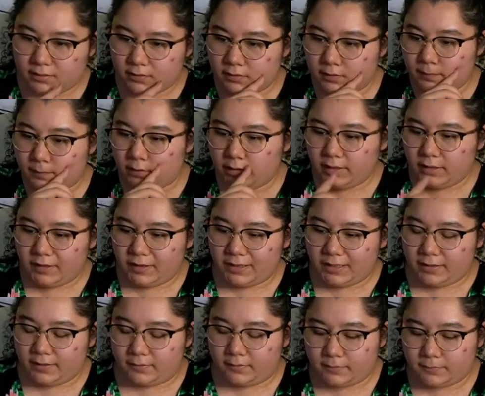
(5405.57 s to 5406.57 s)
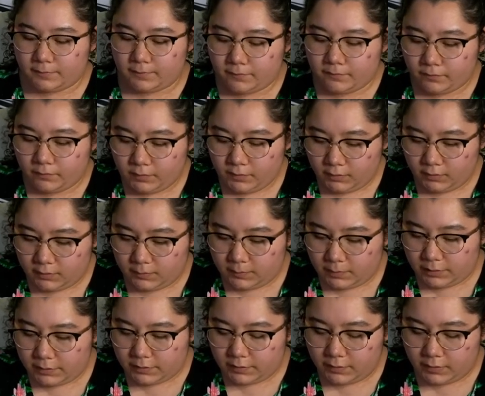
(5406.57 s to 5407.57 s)
It's very thin
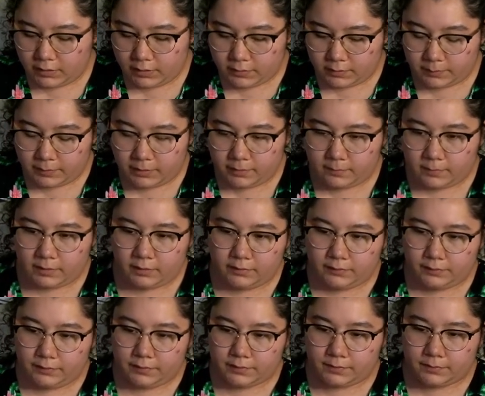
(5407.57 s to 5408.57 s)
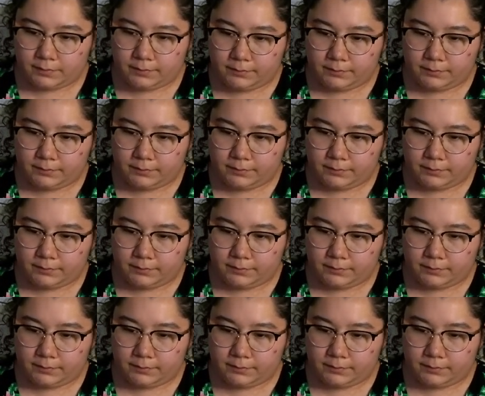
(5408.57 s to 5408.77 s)
compared to the other paint patterns.